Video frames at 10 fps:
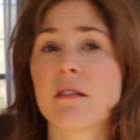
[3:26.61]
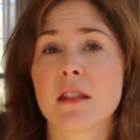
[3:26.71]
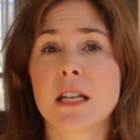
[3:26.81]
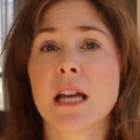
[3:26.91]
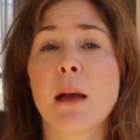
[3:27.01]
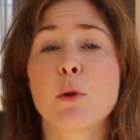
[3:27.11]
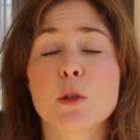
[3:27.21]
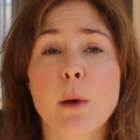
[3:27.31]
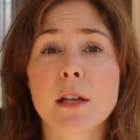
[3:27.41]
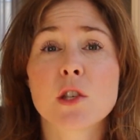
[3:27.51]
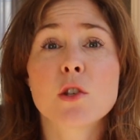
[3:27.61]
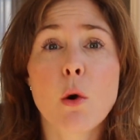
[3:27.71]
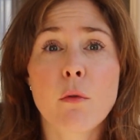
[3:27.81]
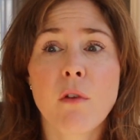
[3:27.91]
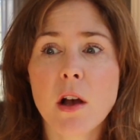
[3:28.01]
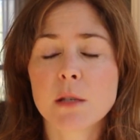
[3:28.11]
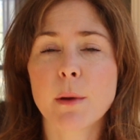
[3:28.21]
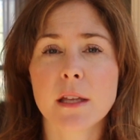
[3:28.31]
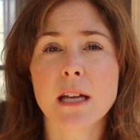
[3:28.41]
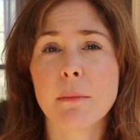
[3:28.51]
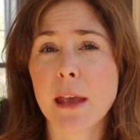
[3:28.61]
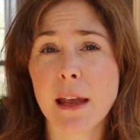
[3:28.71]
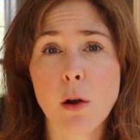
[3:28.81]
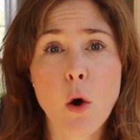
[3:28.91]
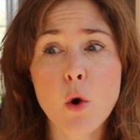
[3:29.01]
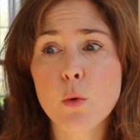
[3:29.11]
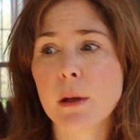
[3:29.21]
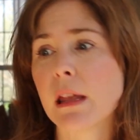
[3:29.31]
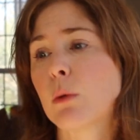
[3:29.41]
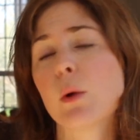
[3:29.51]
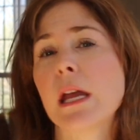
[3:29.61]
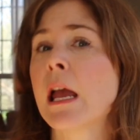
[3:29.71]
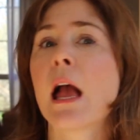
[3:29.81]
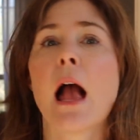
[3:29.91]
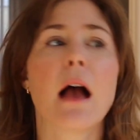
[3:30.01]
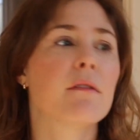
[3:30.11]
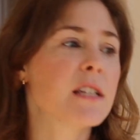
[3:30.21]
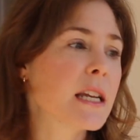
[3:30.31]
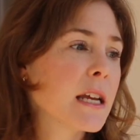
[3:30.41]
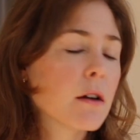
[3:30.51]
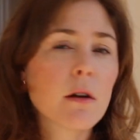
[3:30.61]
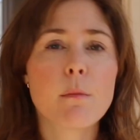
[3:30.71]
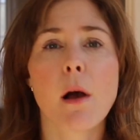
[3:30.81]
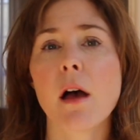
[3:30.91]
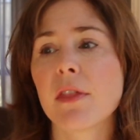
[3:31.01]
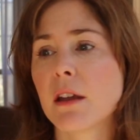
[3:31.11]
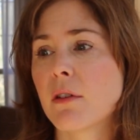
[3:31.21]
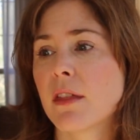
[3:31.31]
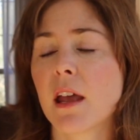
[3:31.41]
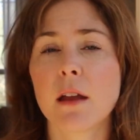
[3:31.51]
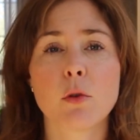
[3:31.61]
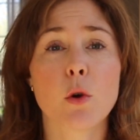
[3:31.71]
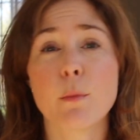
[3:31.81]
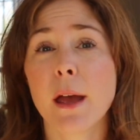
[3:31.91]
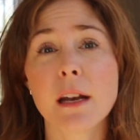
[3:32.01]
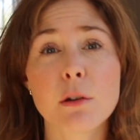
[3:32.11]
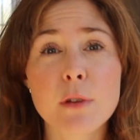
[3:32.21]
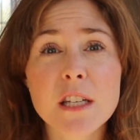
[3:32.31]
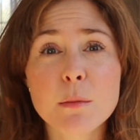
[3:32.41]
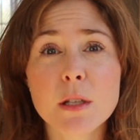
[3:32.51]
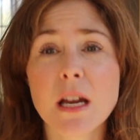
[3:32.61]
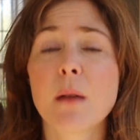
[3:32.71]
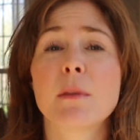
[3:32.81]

the time goes by so fast by the time they get home, and then we have dinner and bath and everything and go to bed at a reasonable time.